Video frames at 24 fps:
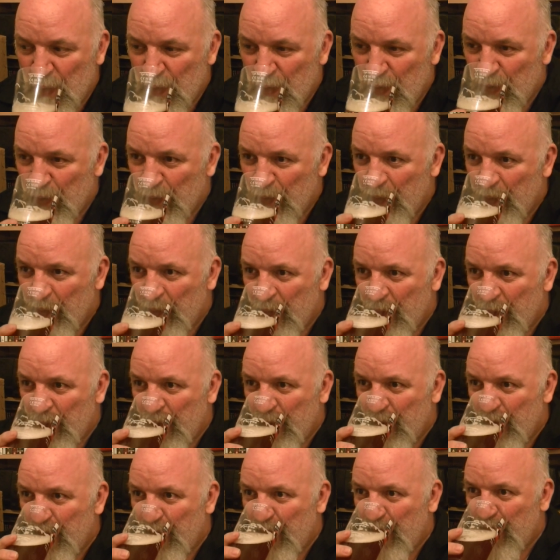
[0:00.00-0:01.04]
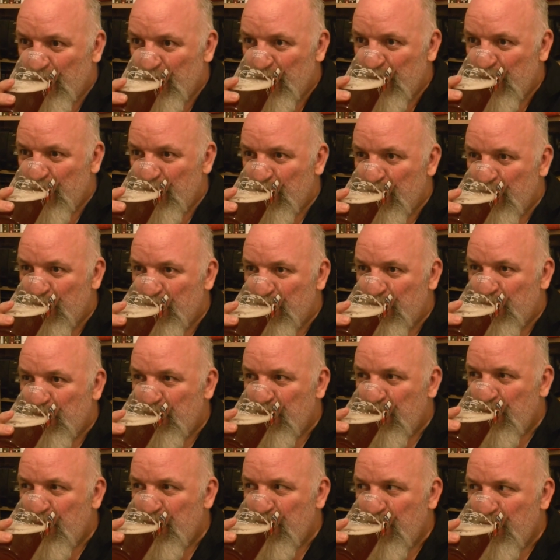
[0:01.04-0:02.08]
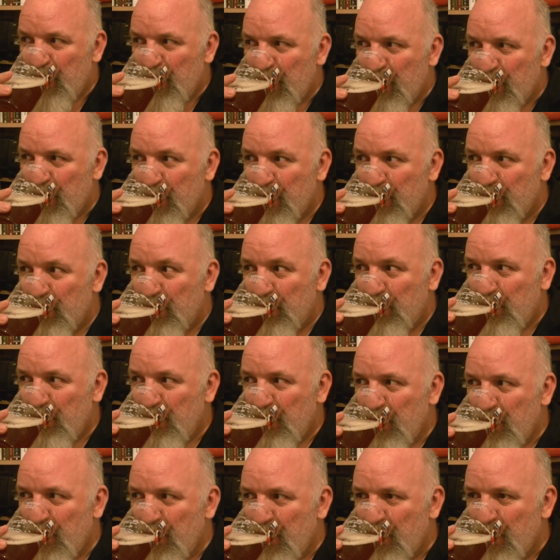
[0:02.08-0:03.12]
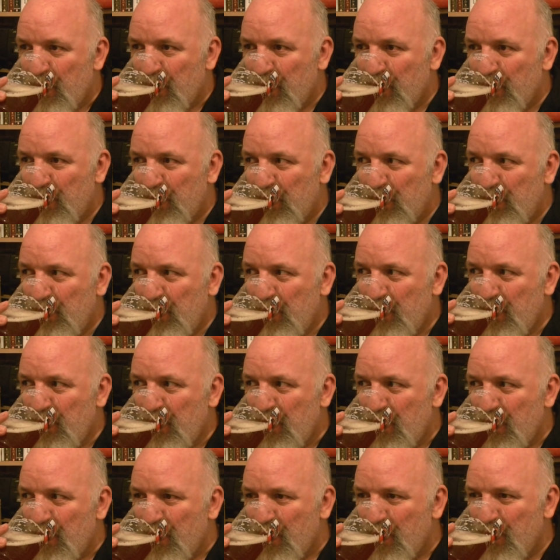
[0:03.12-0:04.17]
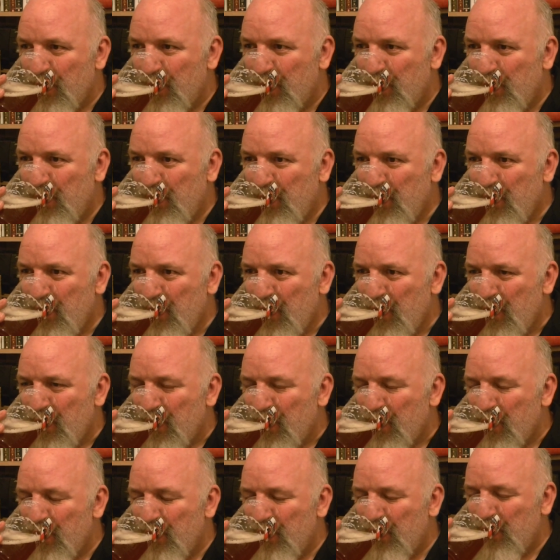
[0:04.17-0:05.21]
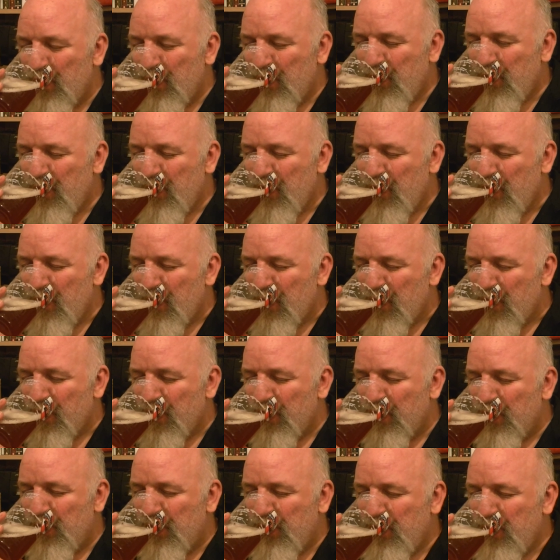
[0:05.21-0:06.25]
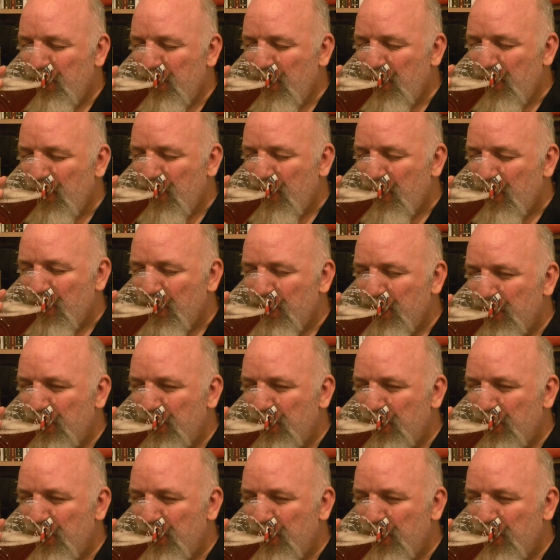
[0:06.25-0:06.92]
No one is speaking in this clip.